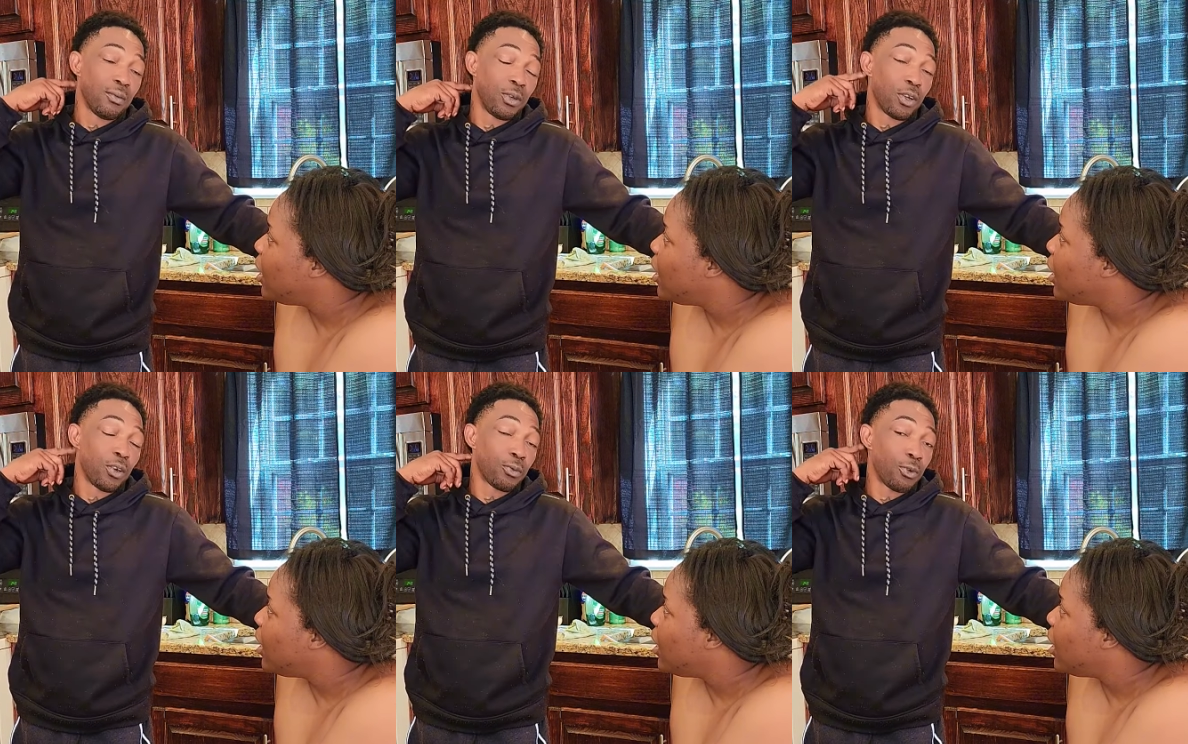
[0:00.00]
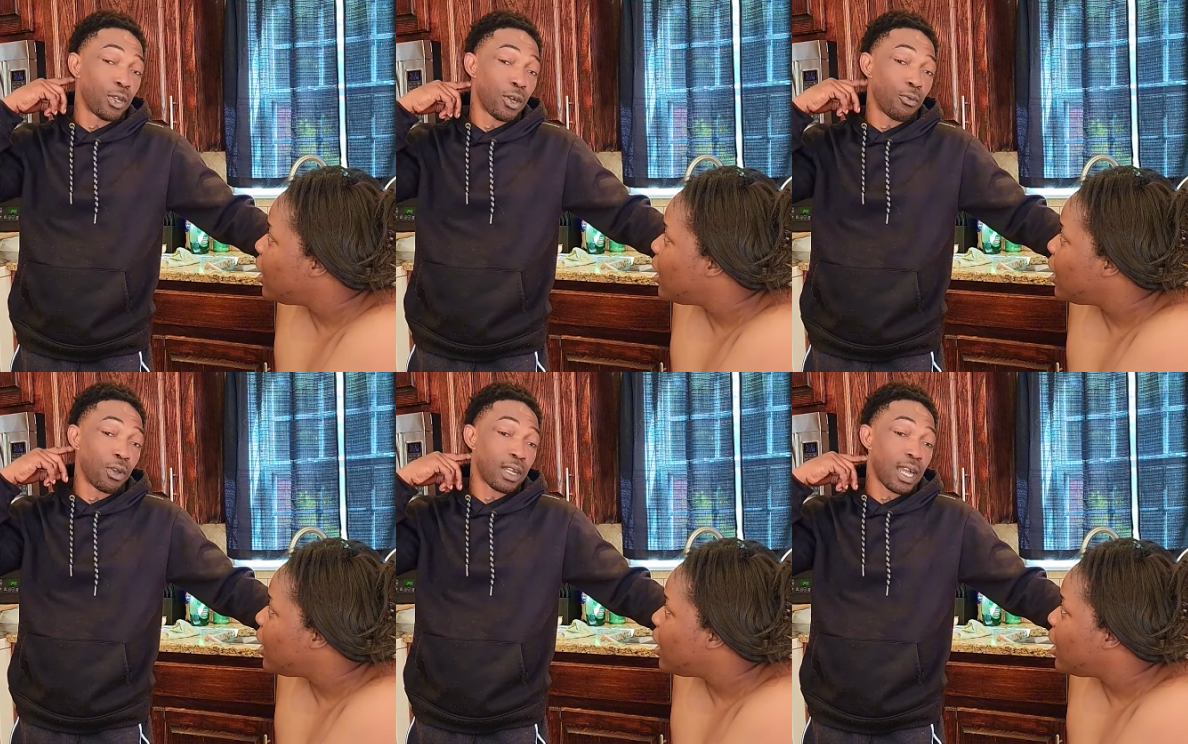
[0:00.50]
Speaker 1: Without,
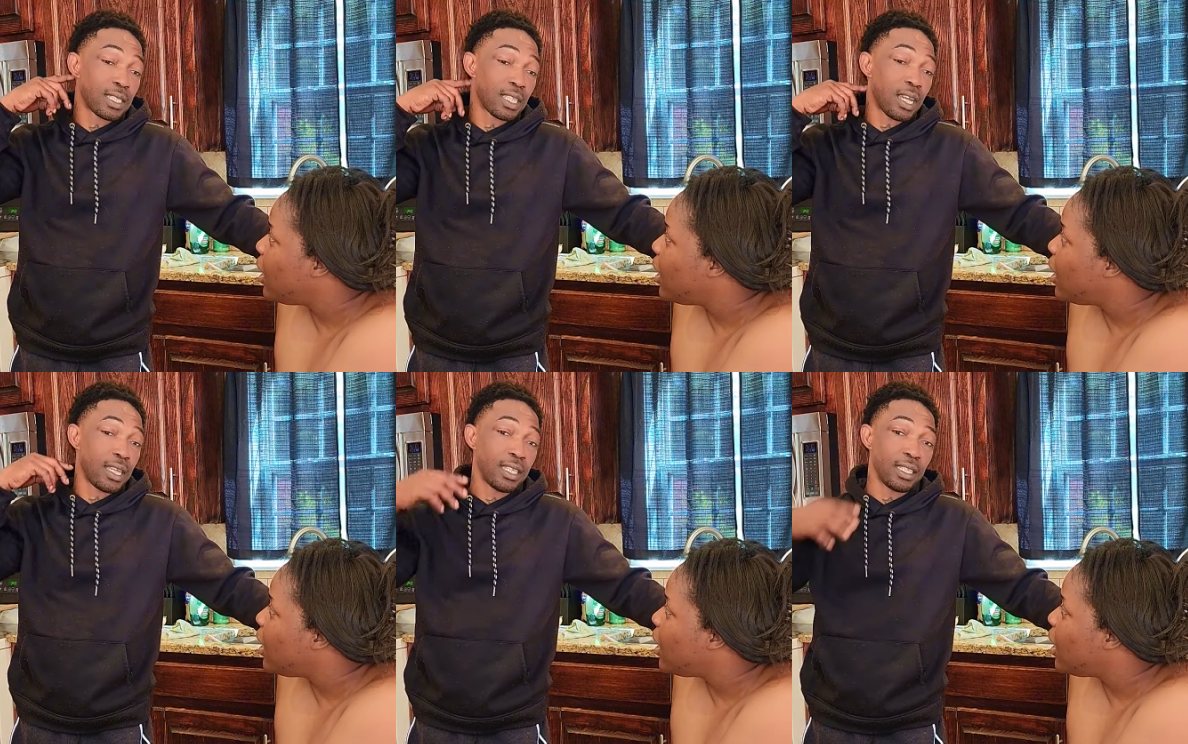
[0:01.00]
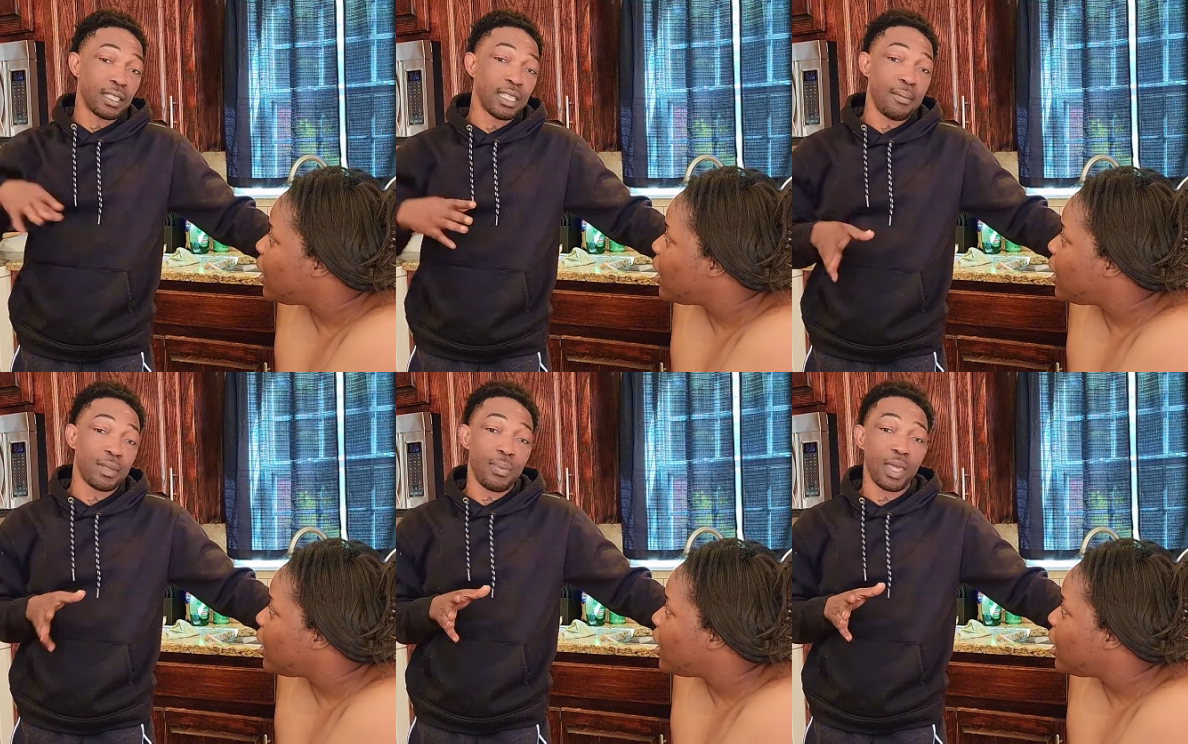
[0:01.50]
without, because, because
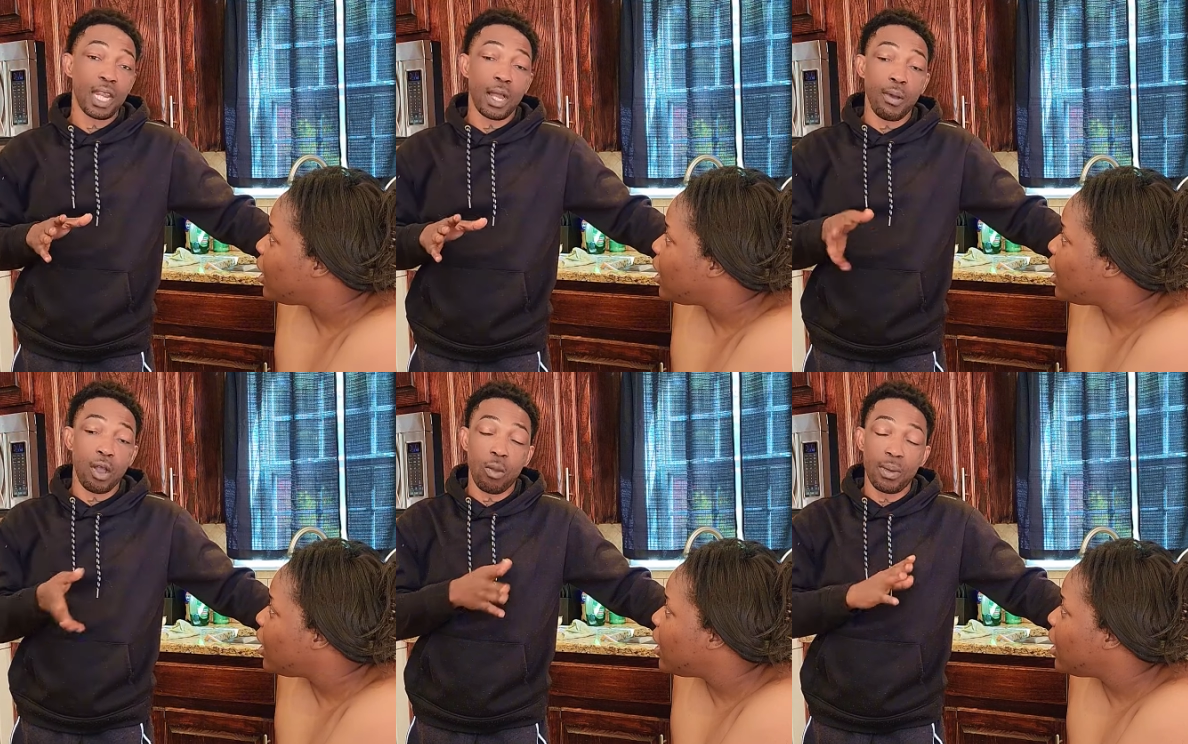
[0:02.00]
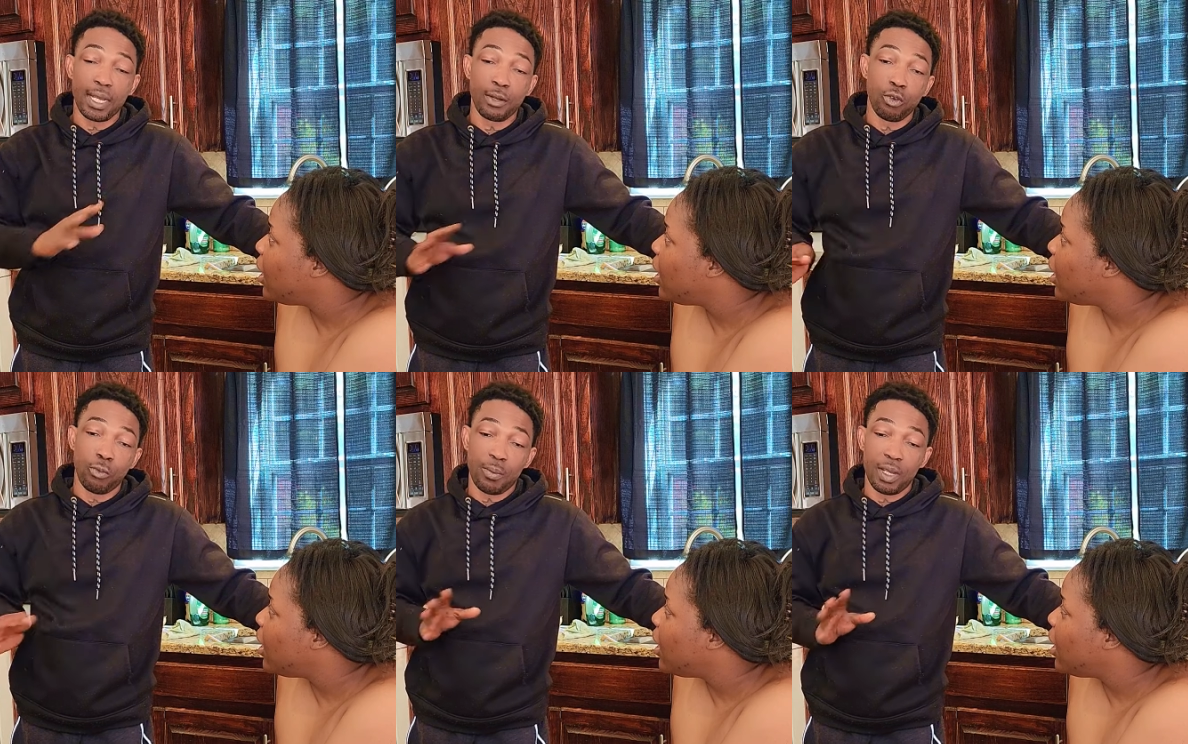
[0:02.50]
them time they don't want to come in the
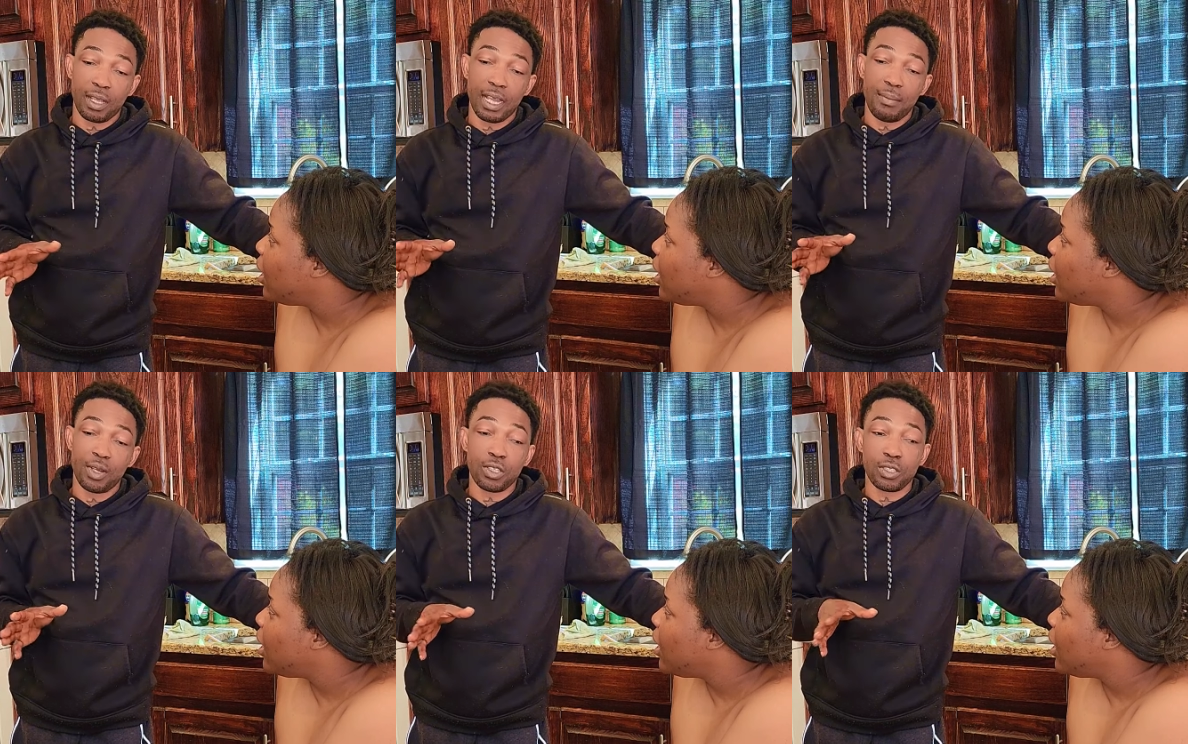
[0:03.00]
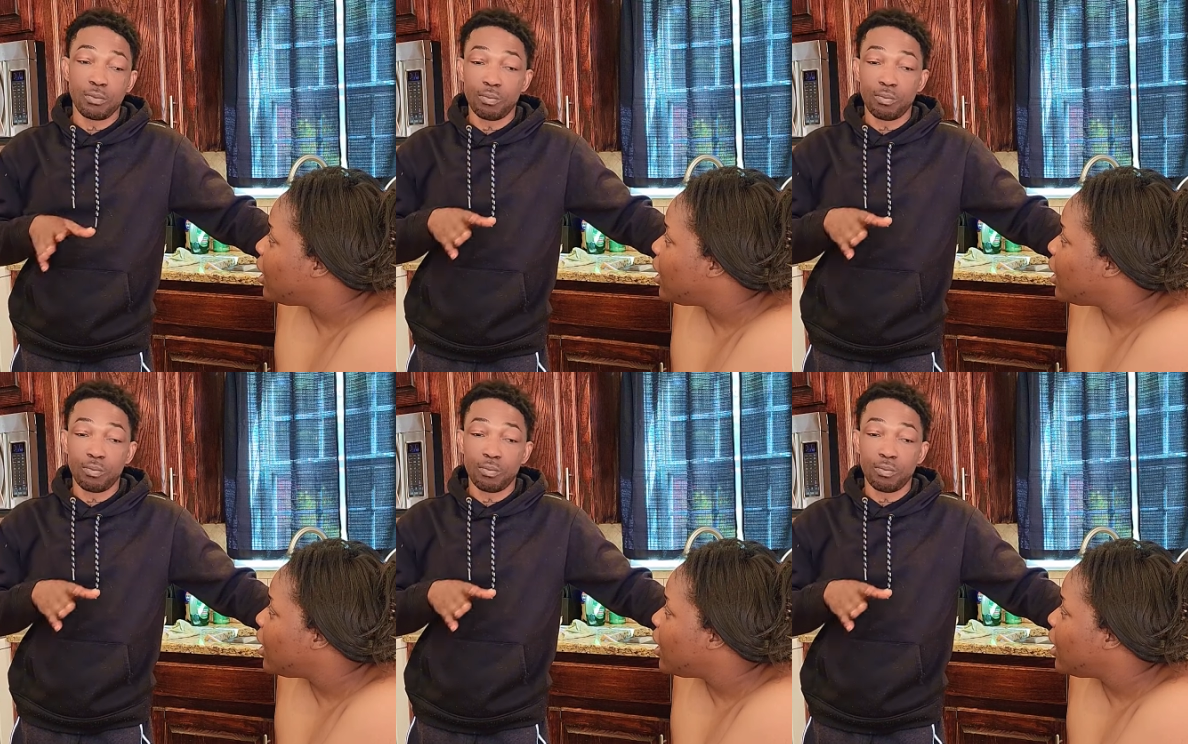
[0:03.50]
room with me, they call me just